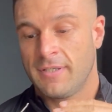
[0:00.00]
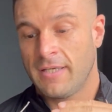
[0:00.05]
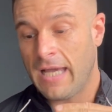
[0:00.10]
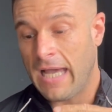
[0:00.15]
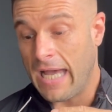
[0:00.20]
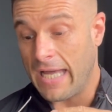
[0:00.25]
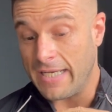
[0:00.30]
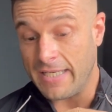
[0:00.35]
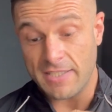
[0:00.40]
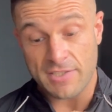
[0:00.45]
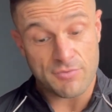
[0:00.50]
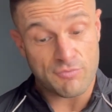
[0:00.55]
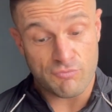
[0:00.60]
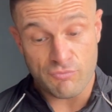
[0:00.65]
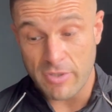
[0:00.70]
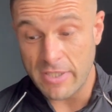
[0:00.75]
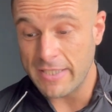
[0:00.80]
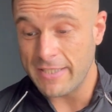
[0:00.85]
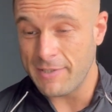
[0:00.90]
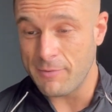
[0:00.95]
And it's
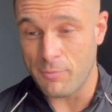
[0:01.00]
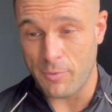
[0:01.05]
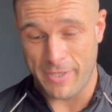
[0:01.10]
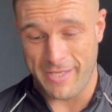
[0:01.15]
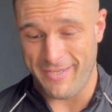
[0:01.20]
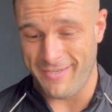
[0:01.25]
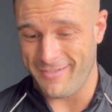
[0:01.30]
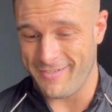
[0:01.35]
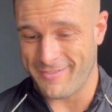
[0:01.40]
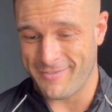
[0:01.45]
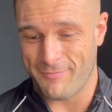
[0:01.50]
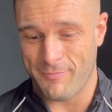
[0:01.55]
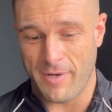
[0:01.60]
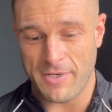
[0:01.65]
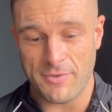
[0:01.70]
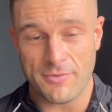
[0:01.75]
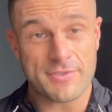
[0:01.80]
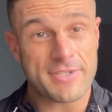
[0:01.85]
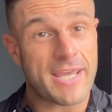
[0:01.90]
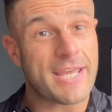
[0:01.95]
really weird when
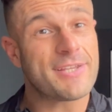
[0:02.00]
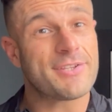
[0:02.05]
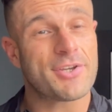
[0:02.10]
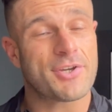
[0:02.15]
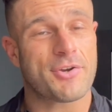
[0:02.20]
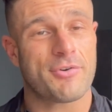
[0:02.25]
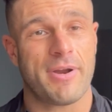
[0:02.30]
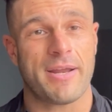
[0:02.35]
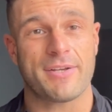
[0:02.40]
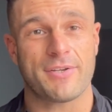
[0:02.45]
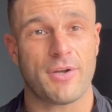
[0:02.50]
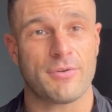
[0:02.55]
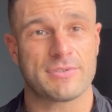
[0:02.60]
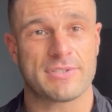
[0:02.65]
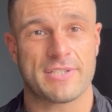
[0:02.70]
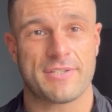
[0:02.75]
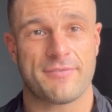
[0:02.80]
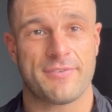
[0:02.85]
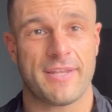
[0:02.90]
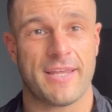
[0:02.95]
you take the correct
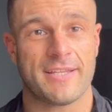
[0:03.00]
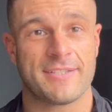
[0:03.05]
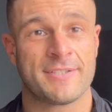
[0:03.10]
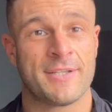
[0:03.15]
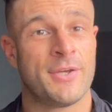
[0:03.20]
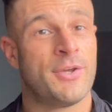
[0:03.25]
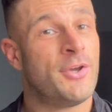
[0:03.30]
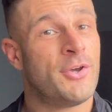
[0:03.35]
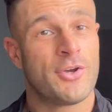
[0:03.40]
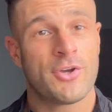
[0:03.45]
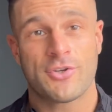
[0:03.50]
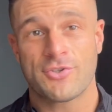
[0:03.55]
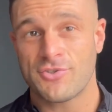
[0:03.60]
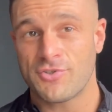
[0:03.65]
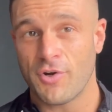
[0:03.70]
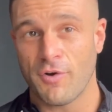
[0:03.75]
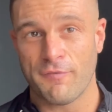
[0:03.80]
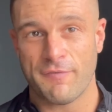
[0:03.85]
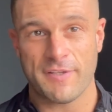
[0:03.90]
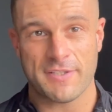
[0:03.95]
dosage of this, because you
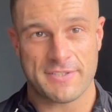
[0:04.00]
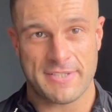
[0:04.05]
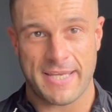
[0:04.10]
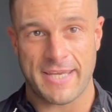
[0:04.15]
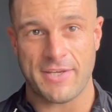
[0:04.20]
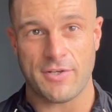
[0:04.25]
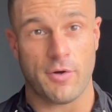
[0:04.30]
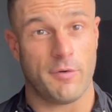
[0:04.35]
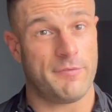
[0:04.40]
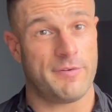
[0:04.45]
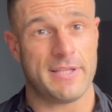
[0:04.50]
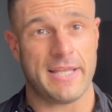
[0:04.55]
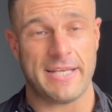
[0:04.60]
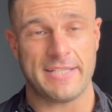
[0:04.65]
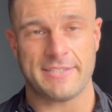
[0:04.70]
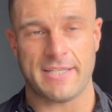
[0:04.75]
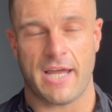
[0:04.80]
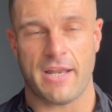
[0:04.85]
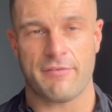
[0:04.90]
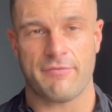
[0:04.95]
don't feel sick, you don't feel any
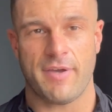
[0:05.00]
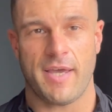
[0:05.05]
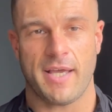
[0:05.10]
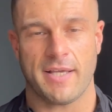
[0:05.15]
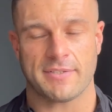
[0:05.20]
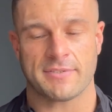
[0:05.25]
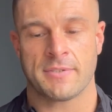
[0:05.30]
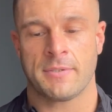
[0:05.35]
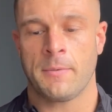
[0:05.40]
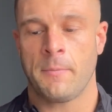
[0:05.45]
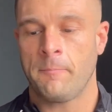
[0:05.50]
side effects.